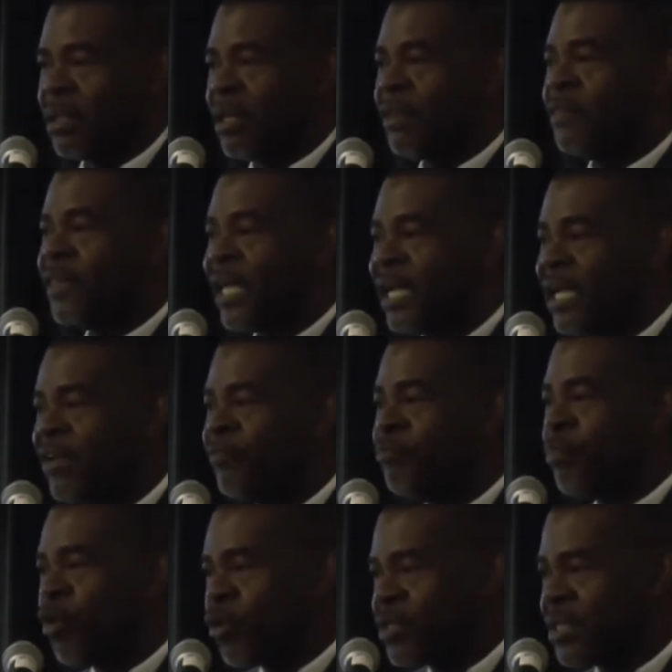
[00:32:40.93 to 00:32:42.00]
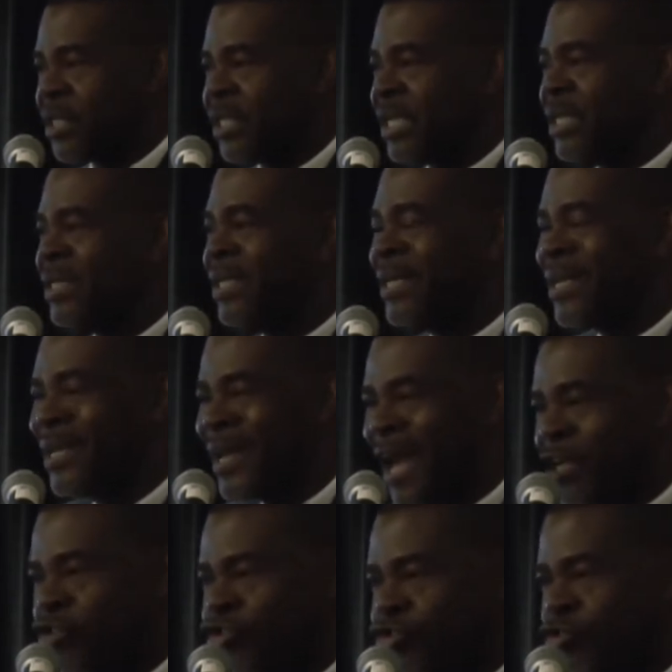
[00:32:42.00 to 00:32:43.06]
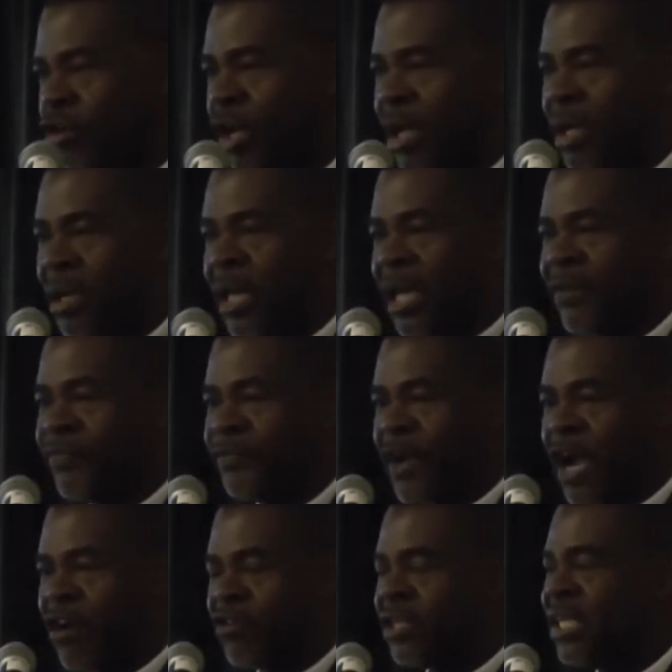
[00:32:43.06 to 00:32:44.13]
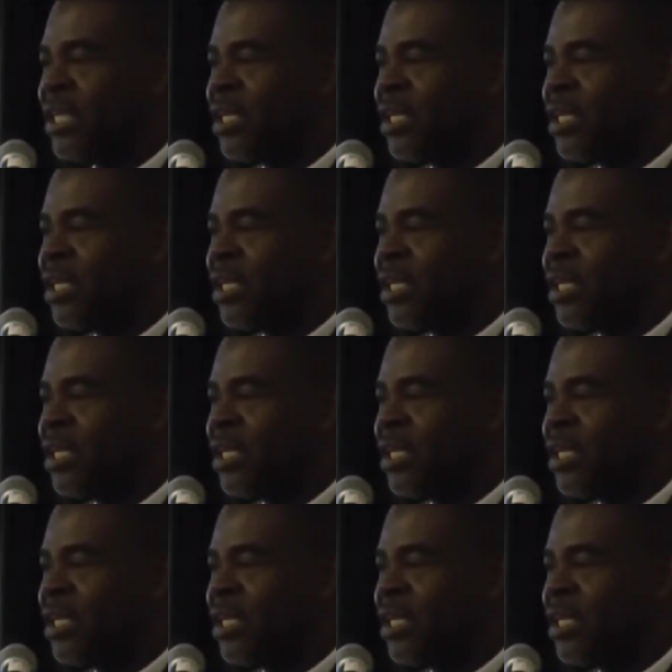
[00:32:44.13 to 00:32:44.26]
They live mostly in the natural environment,